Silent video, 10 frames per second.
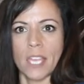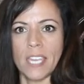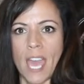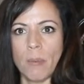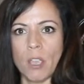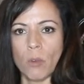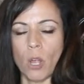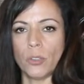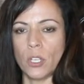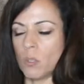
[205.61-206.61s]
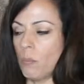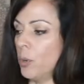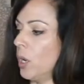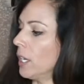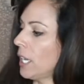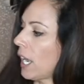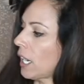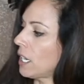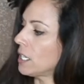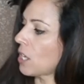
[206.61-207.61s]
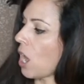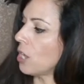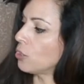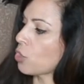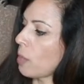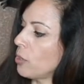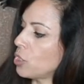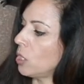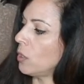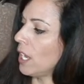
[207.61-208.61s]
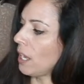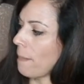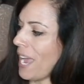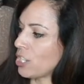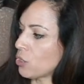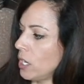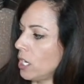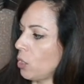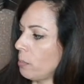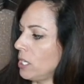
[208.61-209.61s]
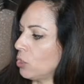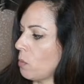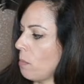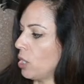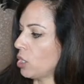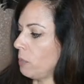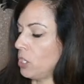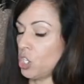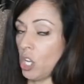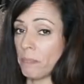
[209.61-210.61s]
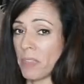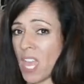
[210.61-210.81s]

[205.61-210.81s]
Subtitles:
Gabby wrote this book, and it is called Troubleshooting, Mastering Your Pistol Marksmanship.